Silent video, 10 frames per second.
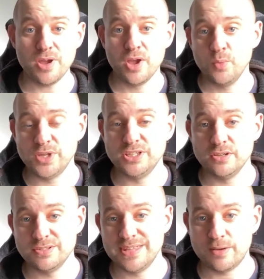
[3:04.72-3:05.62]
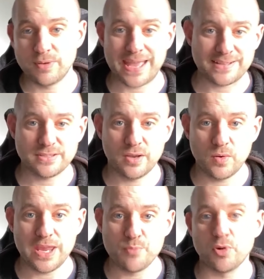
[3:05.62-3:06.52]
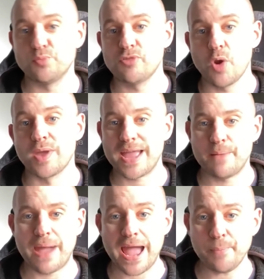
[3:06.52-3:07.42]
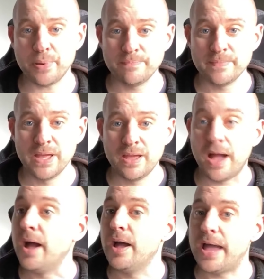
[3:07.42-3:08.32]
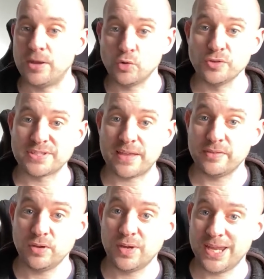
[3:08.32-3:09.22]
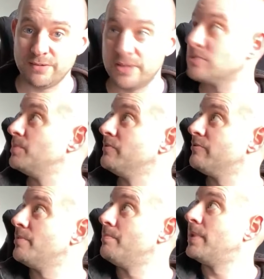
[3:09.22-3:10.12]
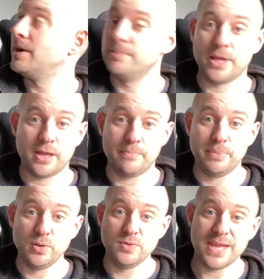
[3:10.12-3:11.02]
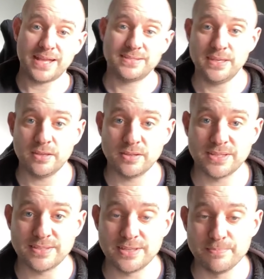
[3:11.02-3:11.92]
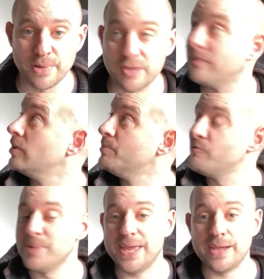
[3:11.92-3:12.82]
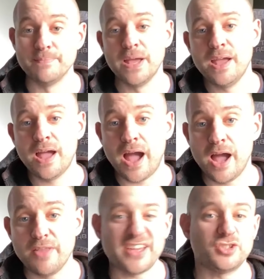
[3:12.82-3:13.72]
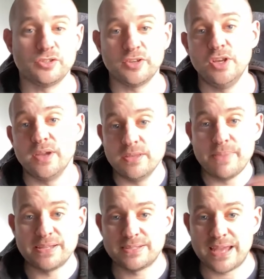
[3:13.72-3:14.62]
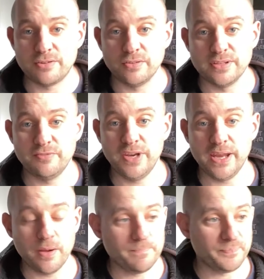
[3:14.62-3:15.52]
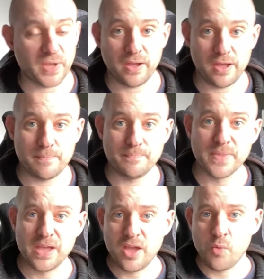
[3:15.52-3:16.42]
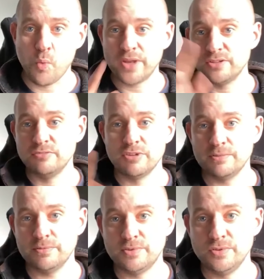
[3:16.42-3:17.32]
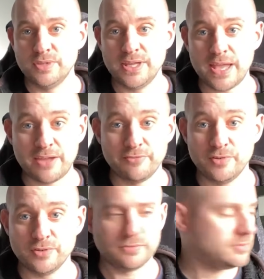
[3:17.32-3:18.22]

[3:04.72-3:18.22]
which is using the Elgato Epocam Pro app, and all the sound that you're hearing is coming from my Blue Yeti condensing microphone above me here. That's just so you get the best sound on this video. When I do the adverts,